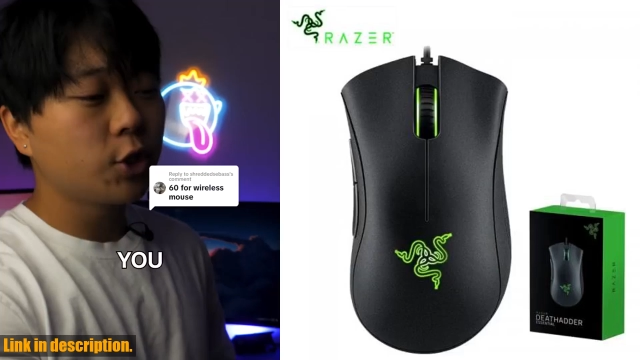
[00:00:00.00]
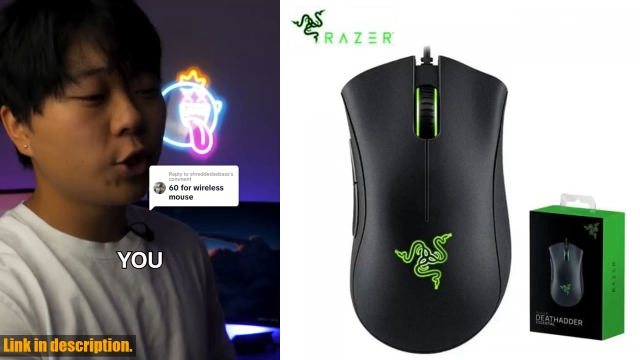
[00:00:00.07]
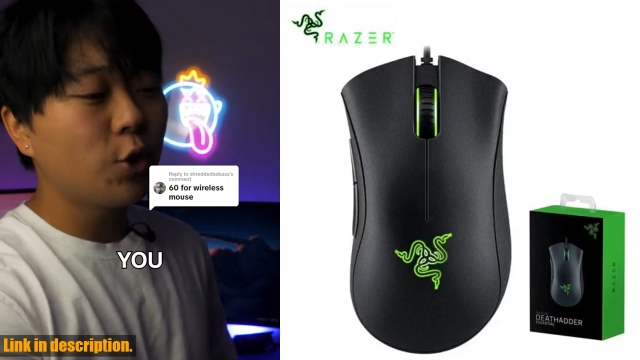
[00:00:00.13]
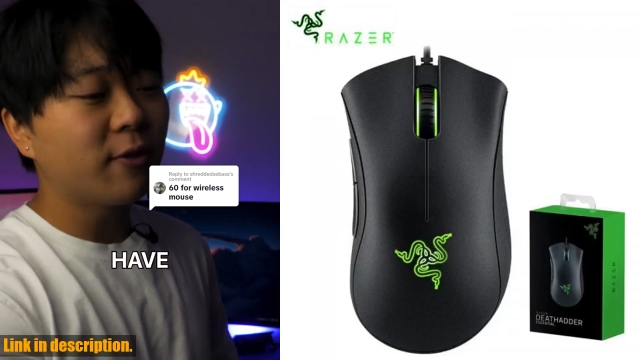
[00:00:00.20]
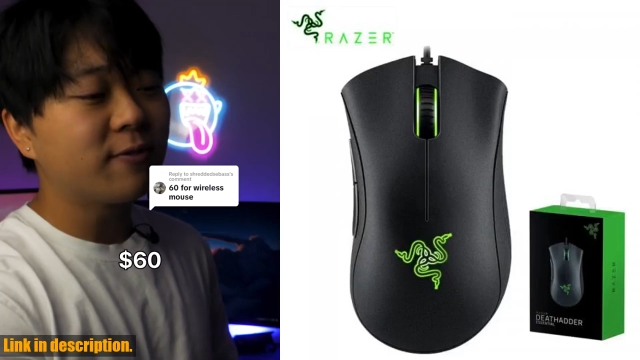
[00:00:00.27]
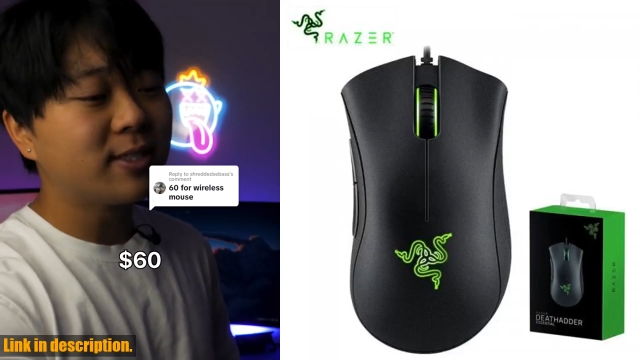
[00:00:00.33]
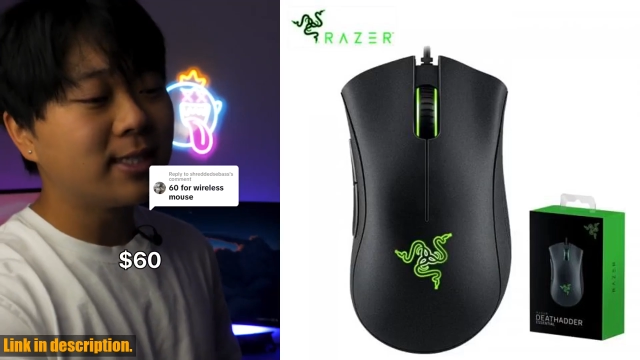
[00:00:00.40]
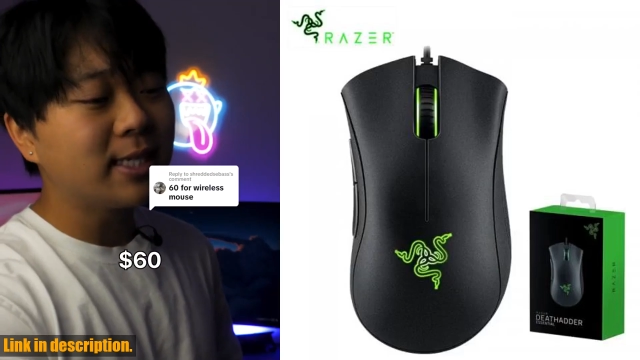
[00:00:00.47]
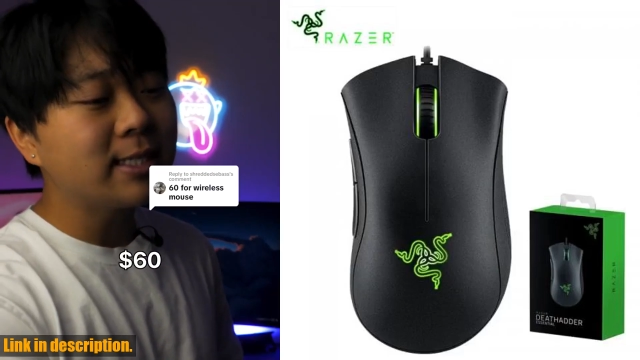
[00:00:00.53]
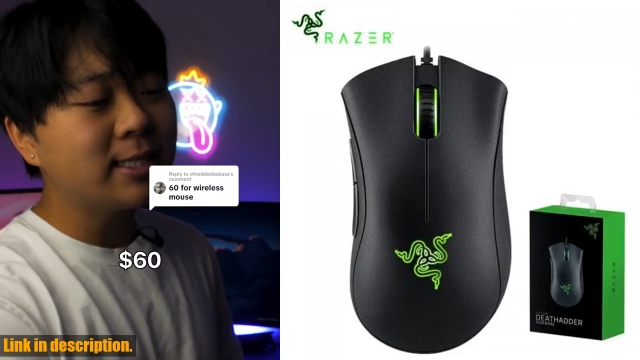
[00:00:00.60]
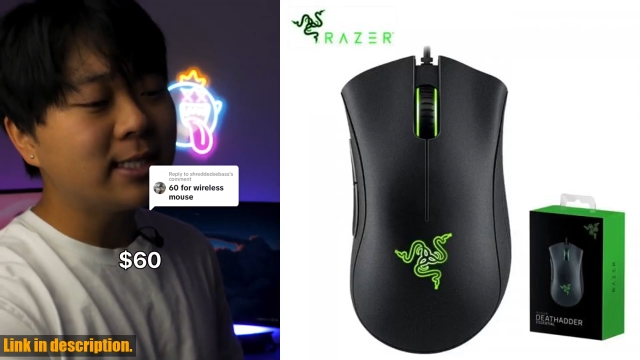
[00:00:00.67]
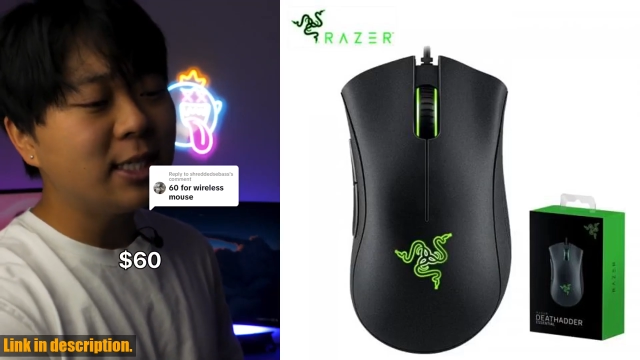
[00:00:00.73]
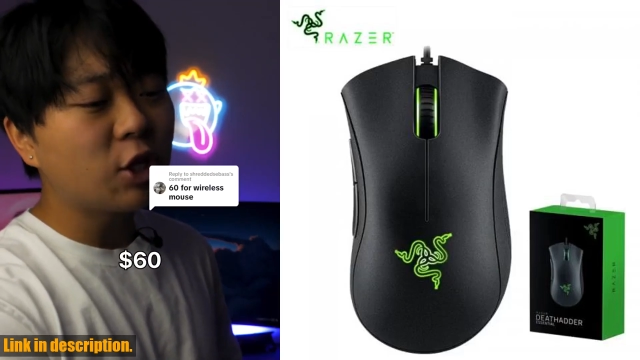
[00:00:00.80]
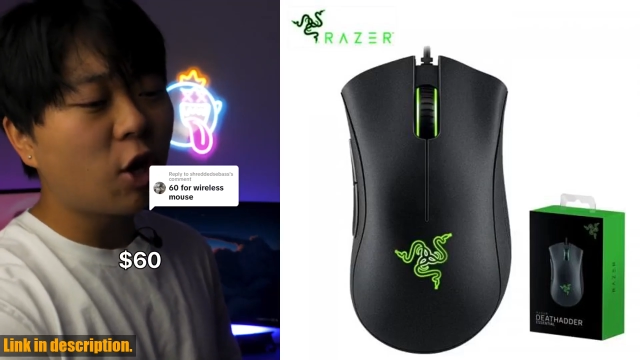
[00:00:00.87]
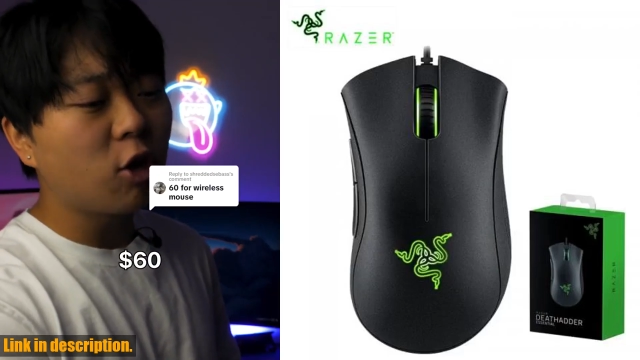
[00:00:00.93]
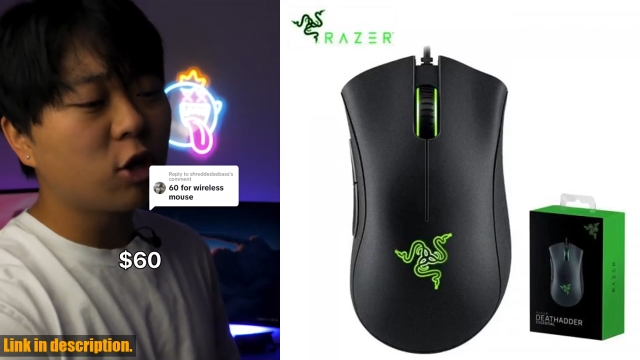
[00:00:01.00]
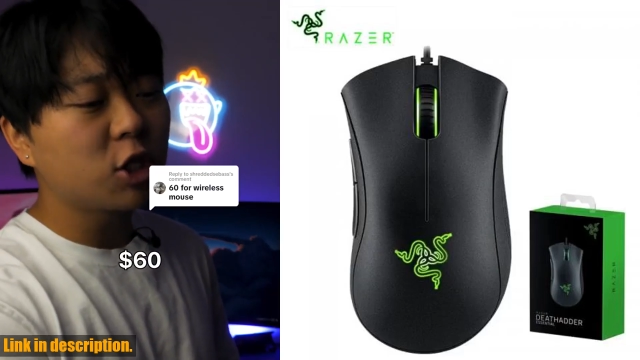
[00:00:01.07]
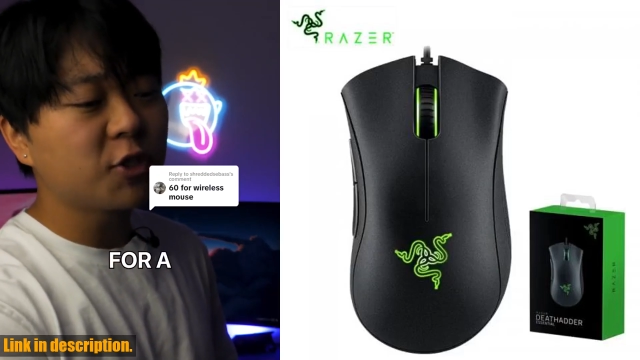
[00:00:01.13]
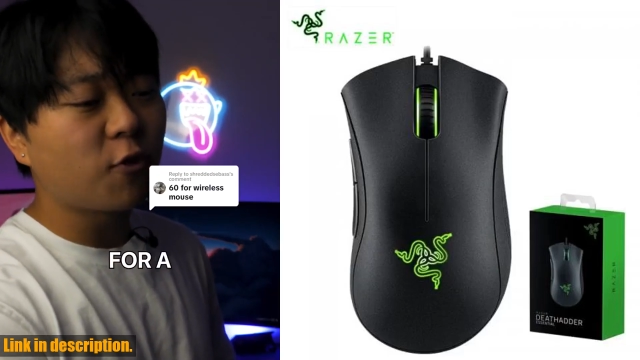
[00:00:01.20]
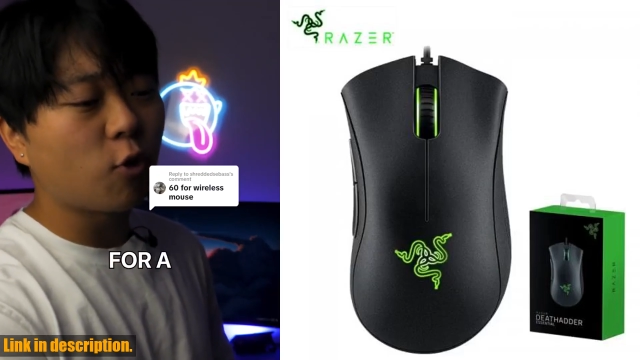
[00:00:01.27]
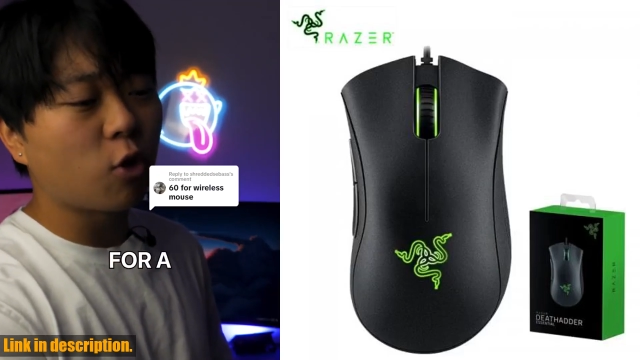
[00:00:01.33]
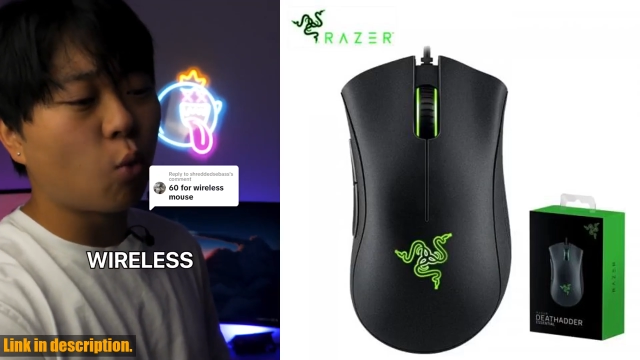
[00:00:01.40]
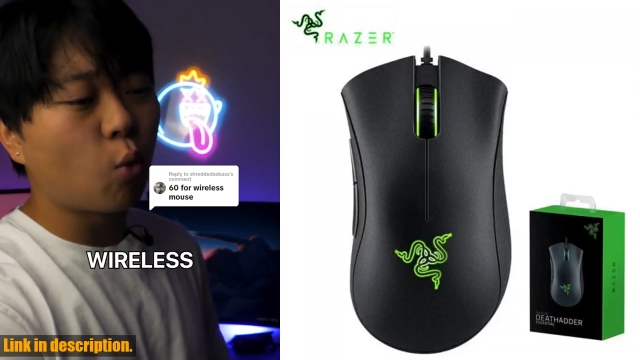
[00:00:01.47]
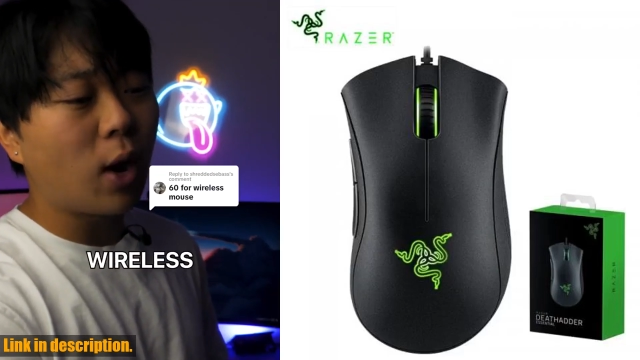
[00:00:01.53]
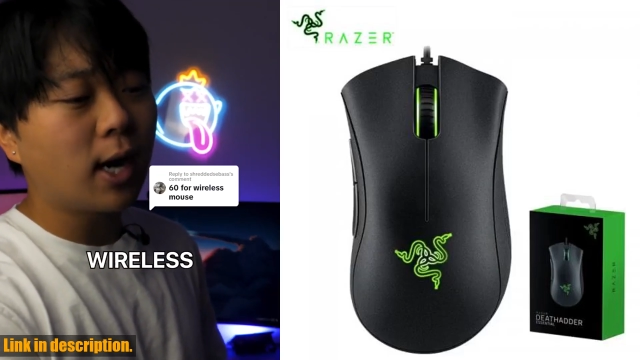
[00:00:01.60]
Hey there, gamers.